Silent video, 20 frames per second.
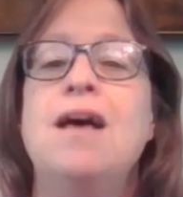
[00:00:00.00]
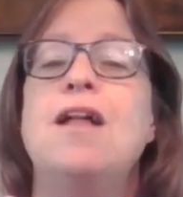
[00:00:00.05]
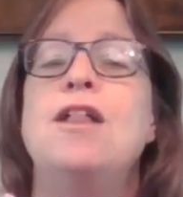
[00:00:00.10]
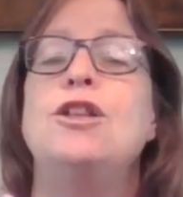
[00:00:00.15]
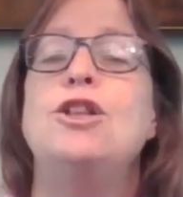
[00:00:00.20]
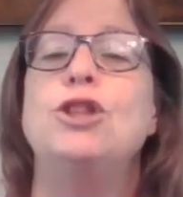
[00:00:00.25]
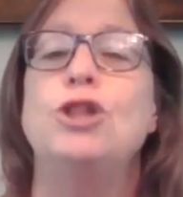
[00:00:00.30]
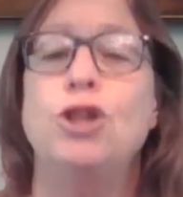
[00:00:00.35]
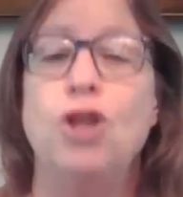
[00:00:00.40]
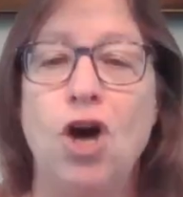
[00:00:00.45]

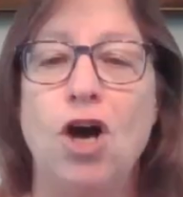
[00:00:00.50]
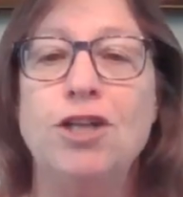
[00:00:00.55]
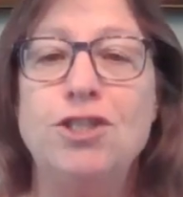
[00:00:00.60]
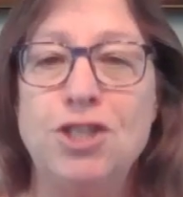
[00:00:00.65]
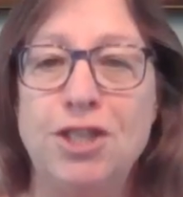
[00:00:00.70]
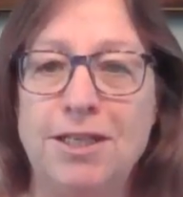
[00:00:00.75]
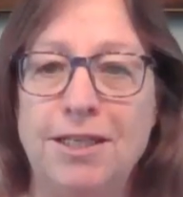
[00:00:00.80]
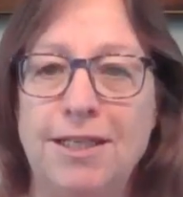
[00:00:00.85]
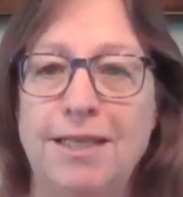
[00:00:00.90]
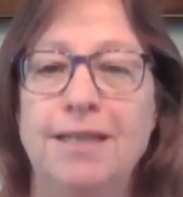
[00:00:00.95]

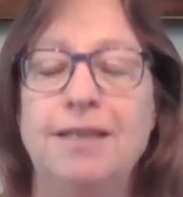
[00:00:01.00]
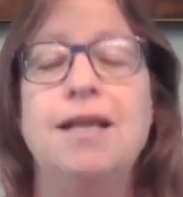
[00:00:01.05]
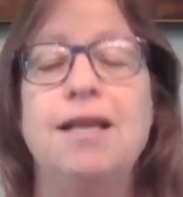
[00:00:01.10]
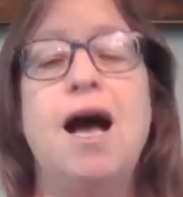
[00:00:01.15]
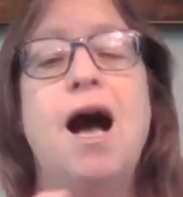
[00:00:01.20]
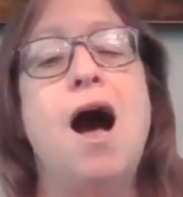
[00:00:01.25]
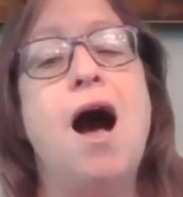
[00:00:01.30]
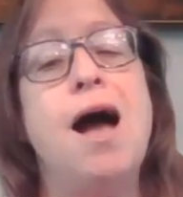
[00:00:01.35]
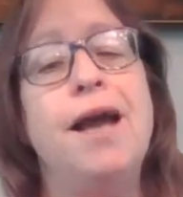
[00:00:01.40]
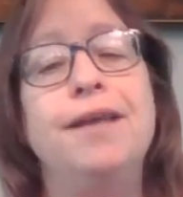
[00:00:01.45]
Logically,
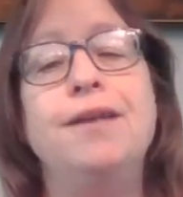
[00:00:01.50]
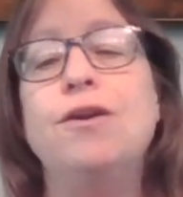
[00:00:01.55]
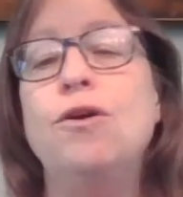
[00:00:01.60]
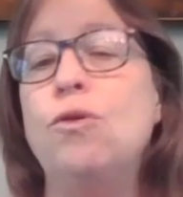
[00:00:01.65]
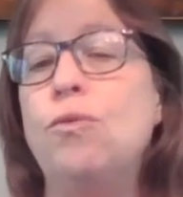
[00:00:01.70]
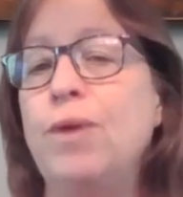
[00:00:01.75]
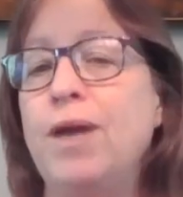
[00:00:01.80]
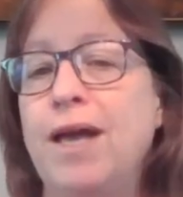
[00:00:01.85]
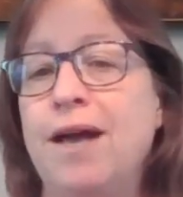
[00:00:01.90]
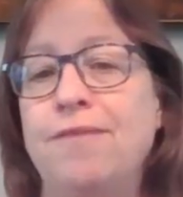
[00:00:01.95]
I know
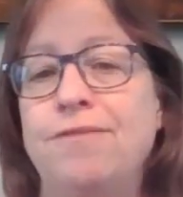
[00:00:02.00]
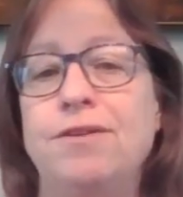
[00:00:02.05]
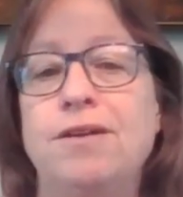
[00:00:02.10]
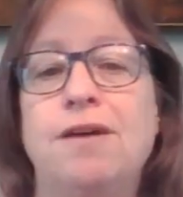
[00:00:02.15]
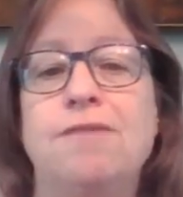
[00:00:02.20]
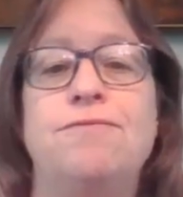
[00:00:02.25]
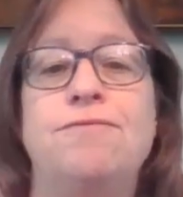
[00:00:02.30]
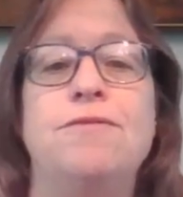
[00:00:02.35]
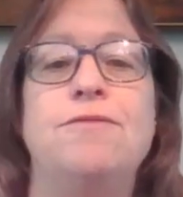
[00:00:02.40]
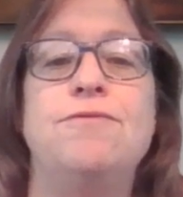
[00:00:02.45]
we have
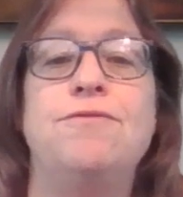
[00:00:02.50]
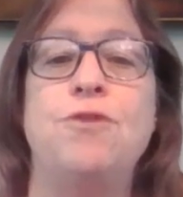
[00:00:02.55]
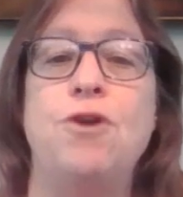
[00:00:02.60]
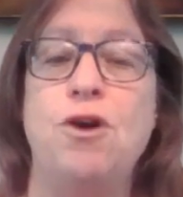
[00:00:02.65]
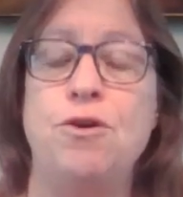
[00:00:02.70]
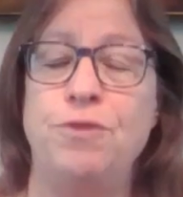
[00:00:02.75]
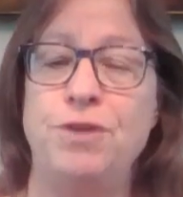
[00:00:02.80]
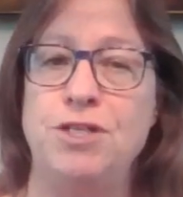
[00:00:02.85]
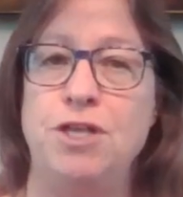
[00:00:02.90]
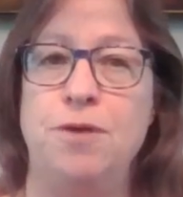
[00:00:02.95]
enough for
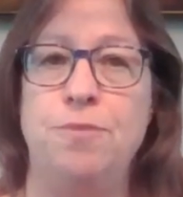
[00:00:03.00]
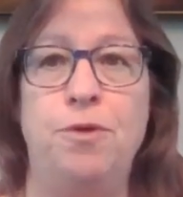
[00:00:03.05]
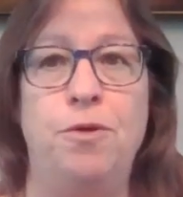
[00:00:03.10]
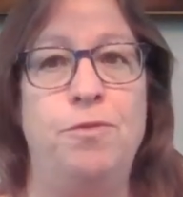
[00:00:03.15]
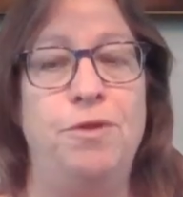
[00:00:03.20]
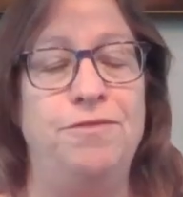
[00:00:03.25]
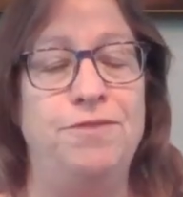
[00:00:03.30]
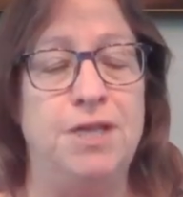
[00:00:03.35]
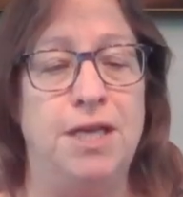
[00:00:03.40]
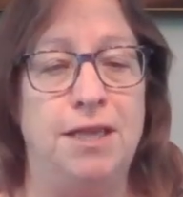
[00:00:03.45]
our retirement.
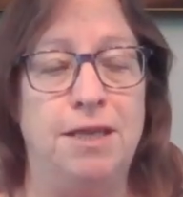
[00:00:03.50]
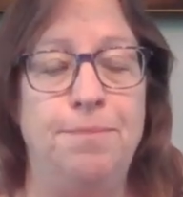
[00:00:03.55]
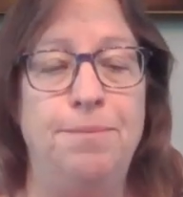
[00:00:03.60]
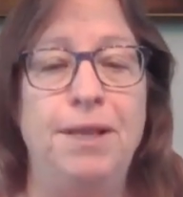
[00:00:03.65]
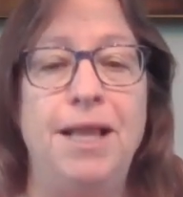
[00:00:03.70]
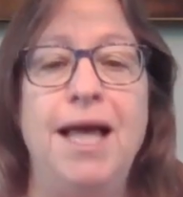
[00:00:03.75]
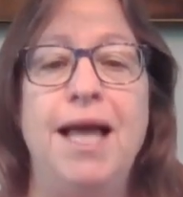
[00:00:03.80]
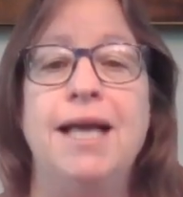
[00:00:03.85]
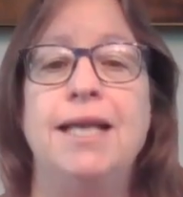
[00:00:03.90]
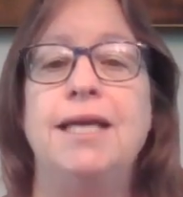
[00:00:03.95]
We've done the
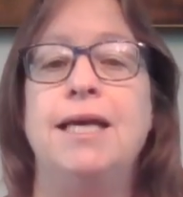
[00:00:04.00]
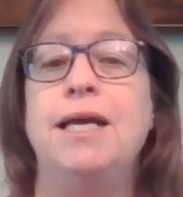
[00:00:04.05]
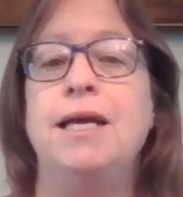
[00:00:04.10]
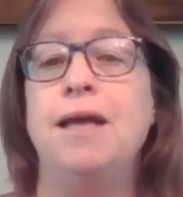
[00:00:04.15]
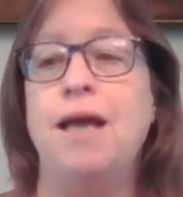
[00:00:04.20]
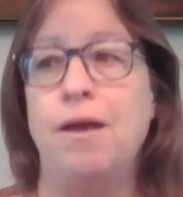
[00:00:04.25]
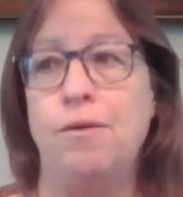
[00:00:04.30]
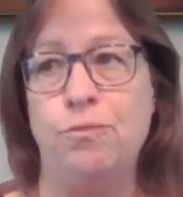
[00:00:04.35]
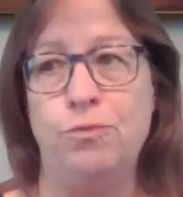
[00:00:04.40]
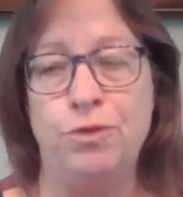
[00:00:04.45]

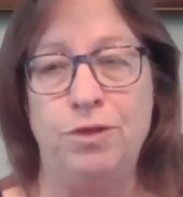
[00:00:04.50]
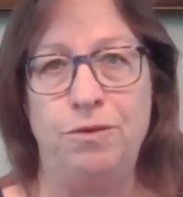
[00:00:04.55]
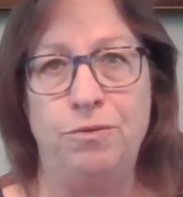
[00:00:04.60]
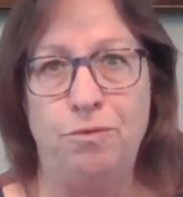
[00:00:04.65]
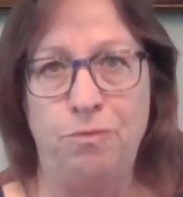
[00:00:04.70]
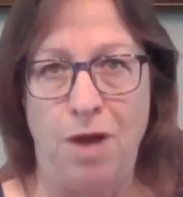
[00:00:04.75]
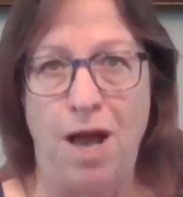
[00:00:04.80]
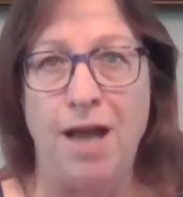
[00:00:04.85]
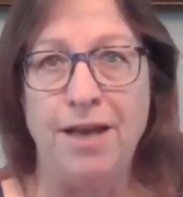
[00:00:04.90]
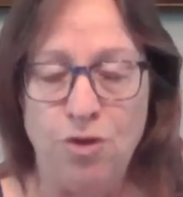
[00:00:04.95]
planning and
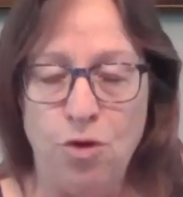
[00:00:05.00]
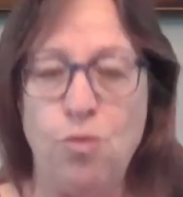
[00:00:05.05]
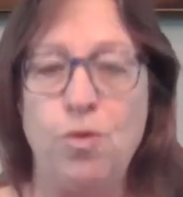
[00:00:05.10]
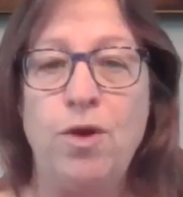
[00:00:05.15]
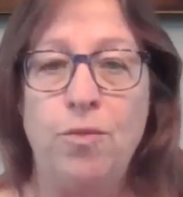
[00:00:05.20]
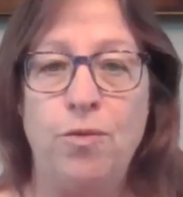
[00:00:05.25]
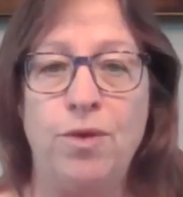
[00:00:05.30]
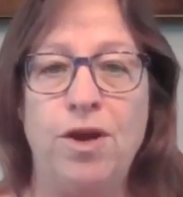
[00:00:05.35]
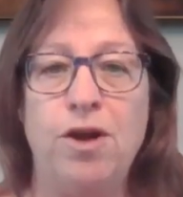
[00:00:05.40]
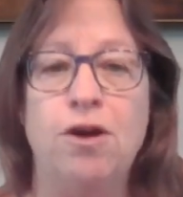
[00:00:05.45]
I know
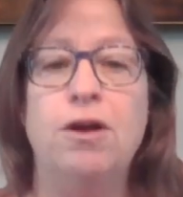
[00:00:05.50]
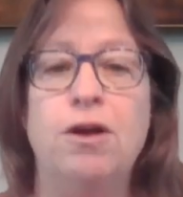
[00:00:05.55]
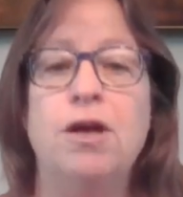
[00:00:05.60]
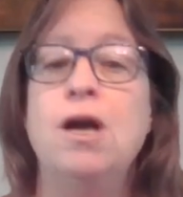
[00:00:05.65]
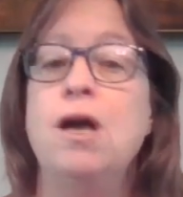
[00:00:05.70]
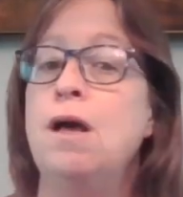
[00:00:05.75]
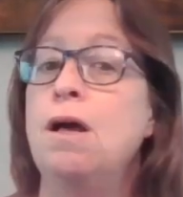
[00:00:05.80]
where we are.